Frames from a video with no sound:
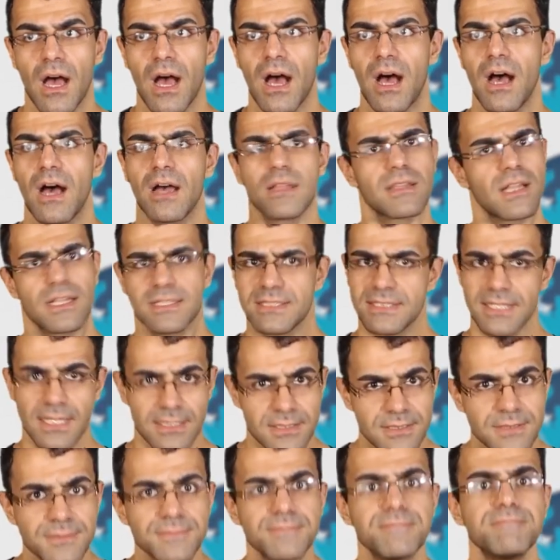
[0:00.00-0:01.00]
And that's
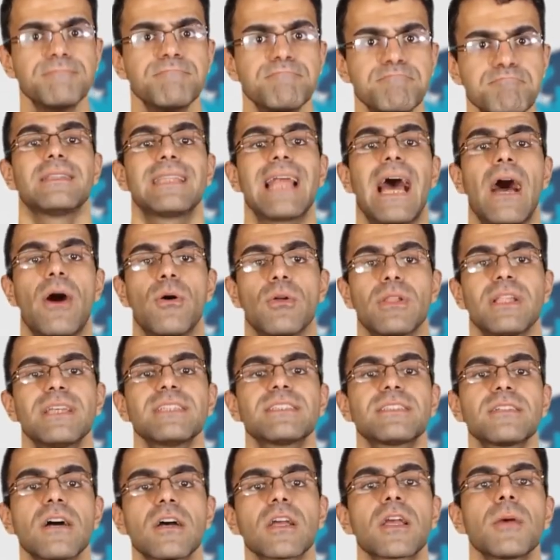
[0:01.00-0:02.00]
it. Now,
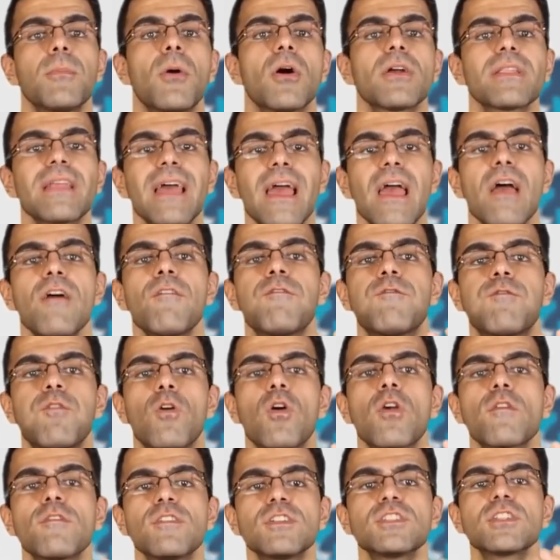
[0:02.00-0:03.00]
let's talk about
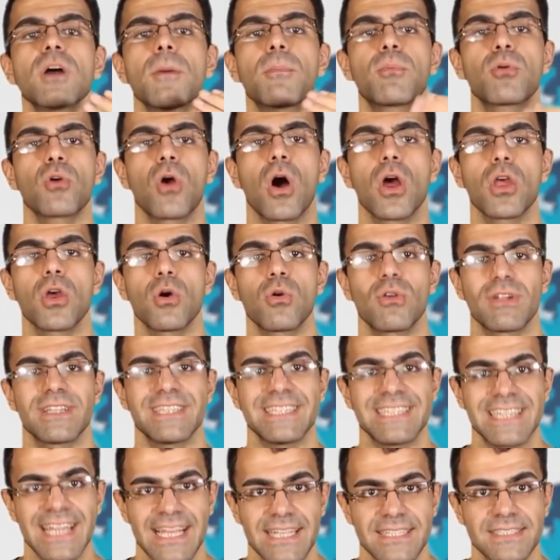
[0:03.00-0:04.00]
F4 visa
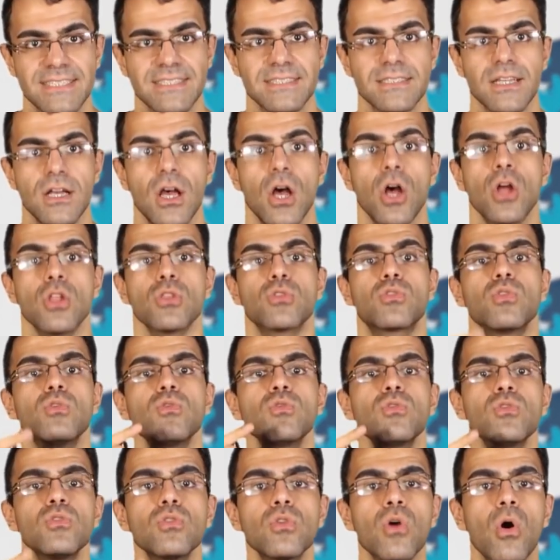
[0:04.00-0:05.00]
priority dates. To
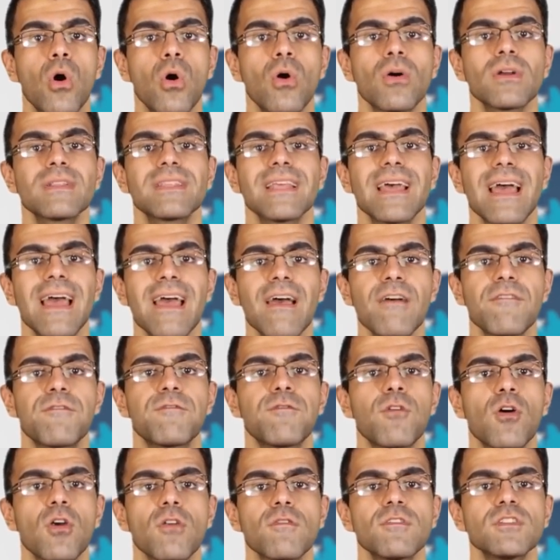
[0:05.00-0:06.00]
know the
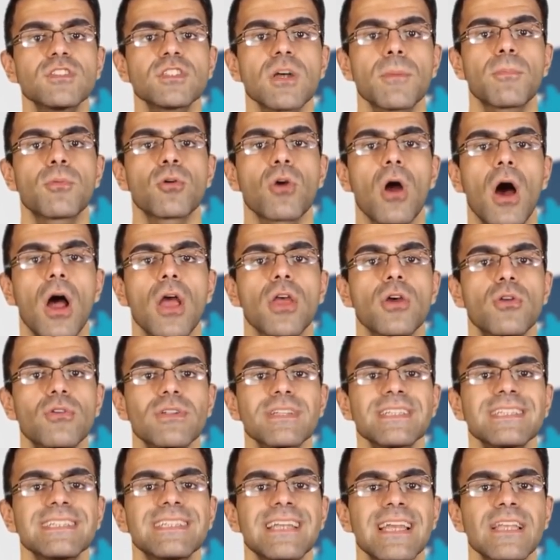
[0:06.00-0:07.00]
F4 visa
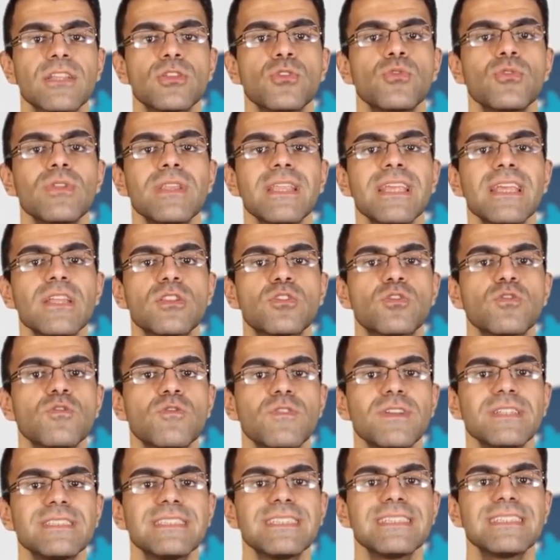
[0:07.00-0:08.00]
priority date, you need to
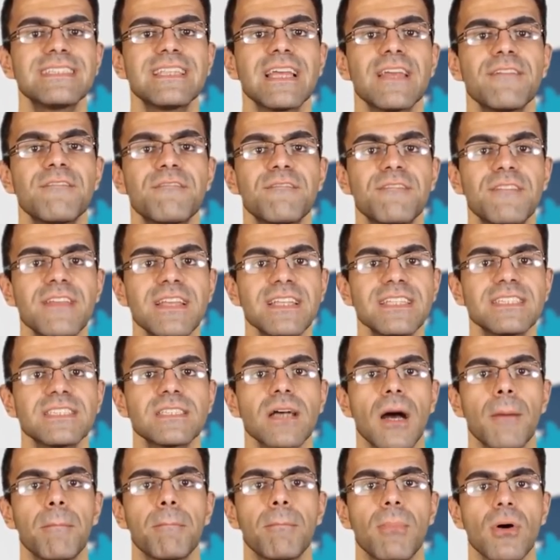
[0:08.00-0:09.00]
visit the
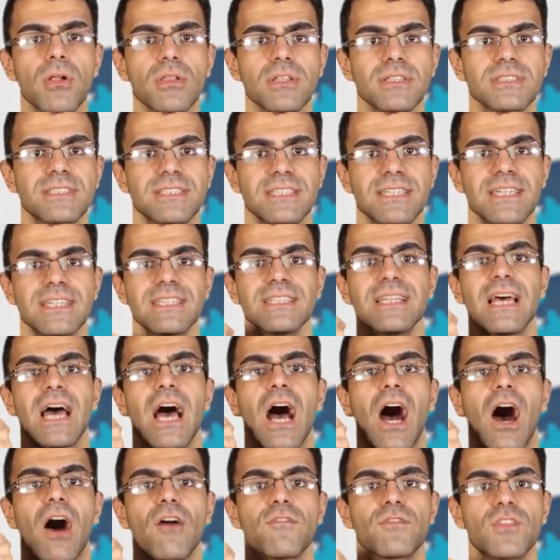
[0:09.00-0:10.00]
visa bulletin
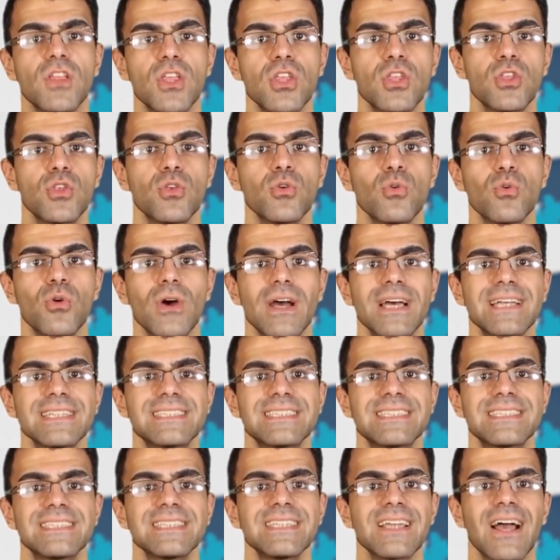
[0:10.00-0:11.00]
of the
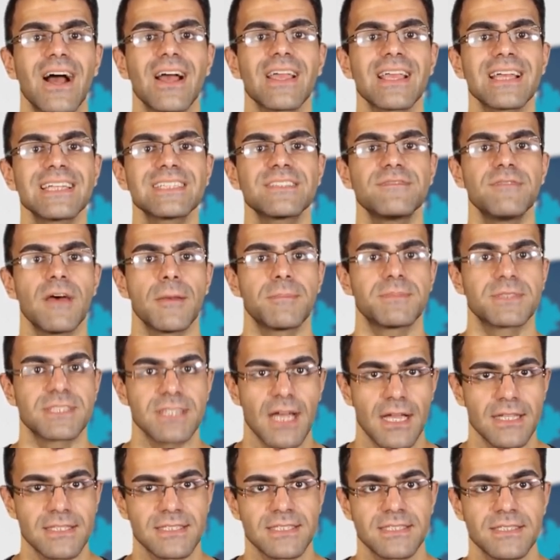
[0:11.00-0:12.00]
USCIS
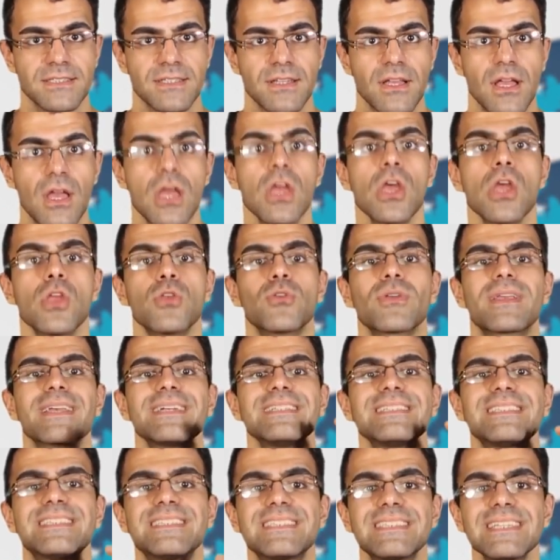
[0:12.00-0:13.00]
websites. You
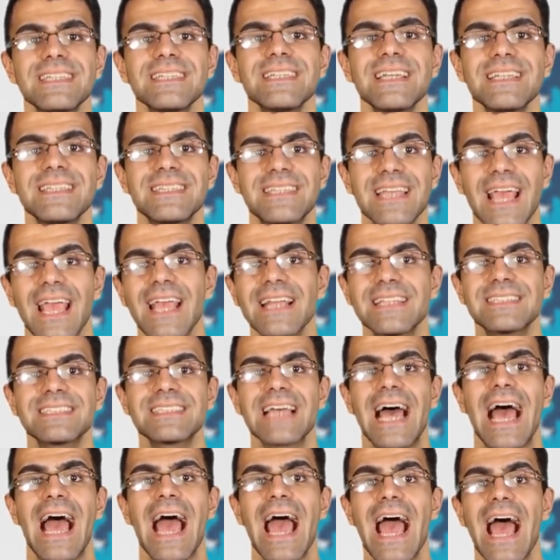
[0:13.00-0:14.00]
can see the dates
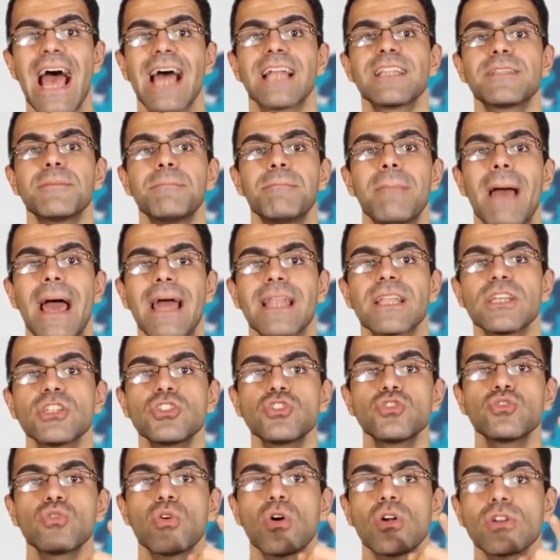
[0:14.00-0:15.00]
and
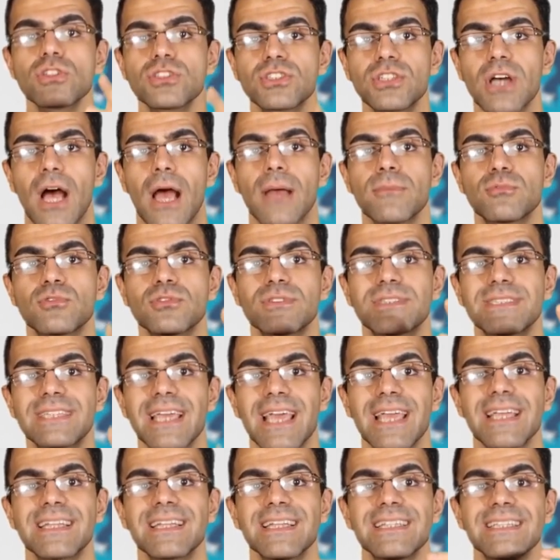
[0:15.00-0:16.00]
manage your time to
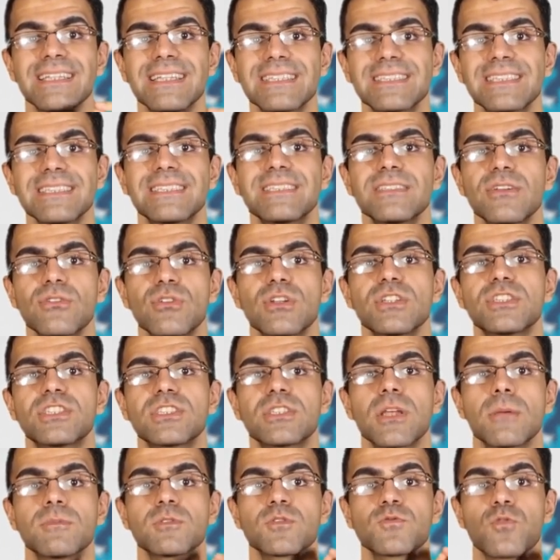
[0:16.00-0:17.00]
take the necessary
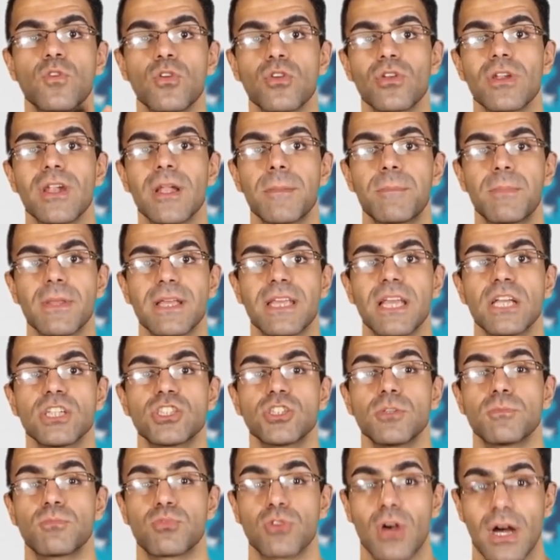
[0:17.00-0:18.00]
steps for your
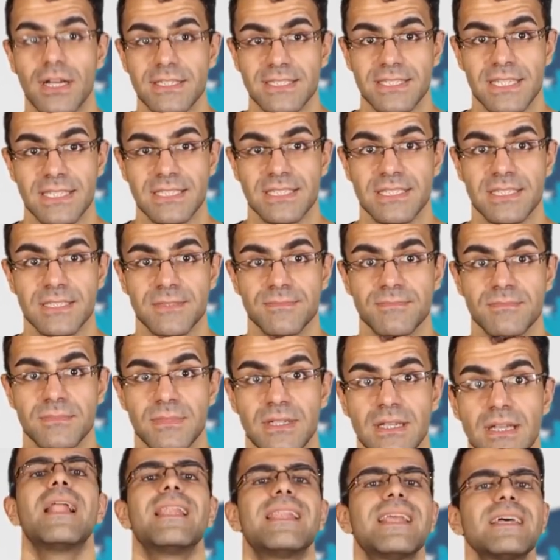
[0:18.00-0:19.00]
application process.
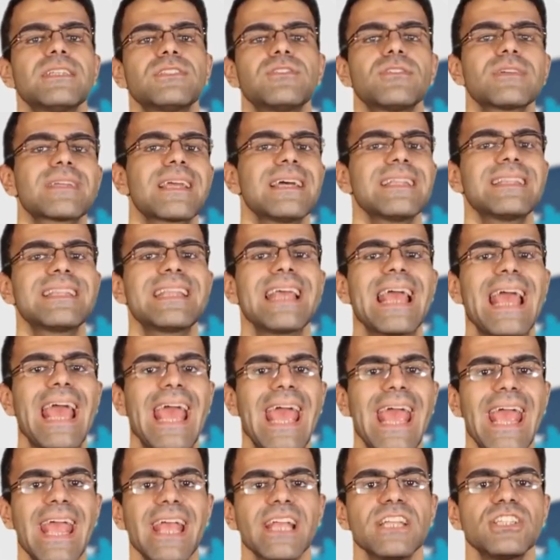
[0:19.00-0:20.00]
Let's look at the
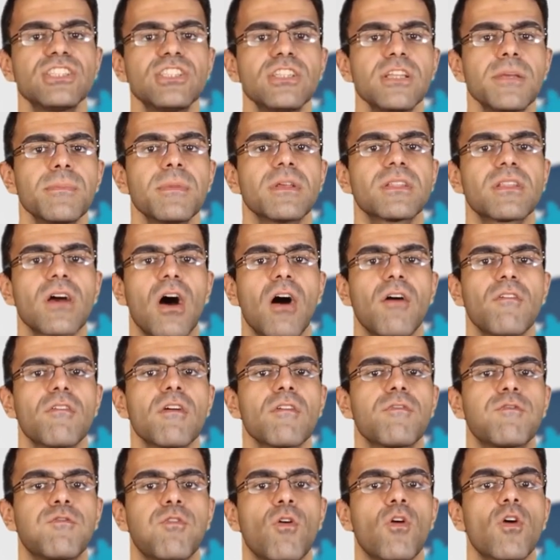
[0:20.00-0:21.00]
age limit of
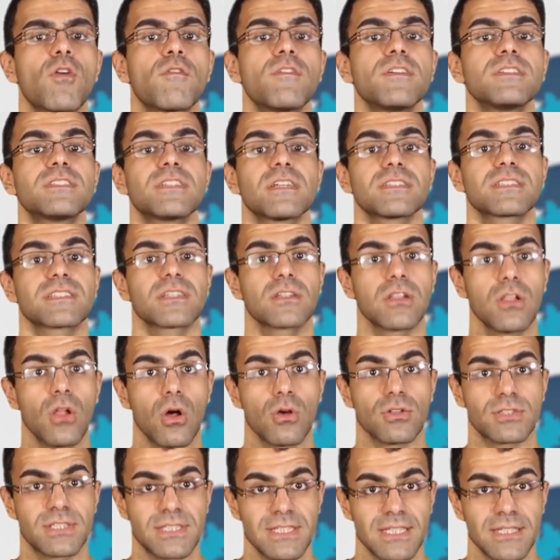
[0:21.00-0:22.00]
F4 visas
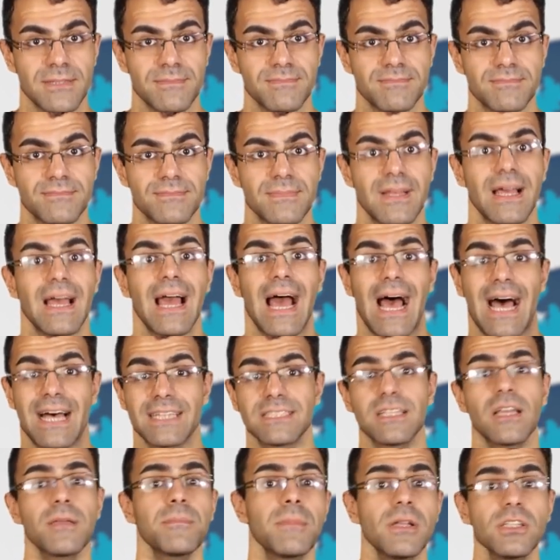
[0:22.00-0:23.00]
closely.
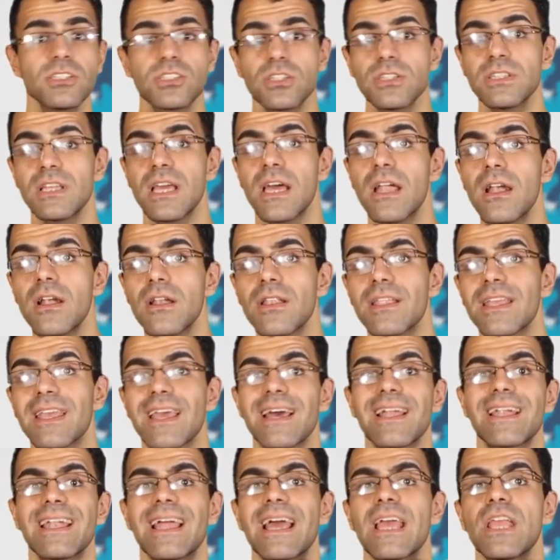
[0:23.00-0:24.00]
As I mentioned
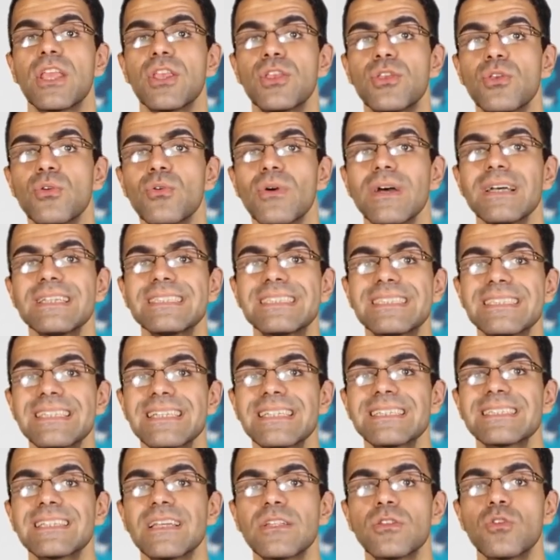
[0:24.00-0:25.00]
earlier, a US
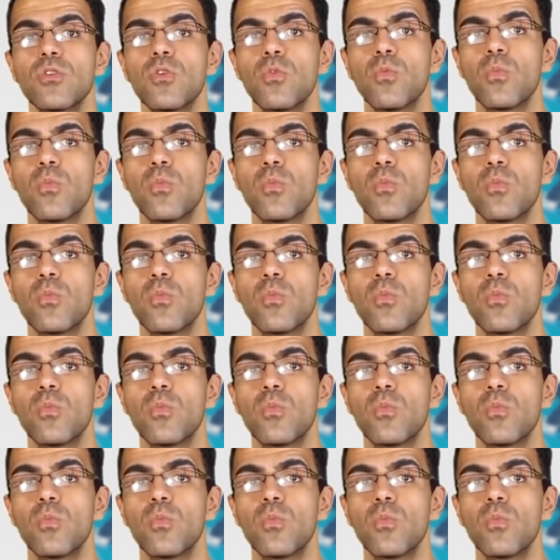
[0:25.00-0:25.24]
citizen who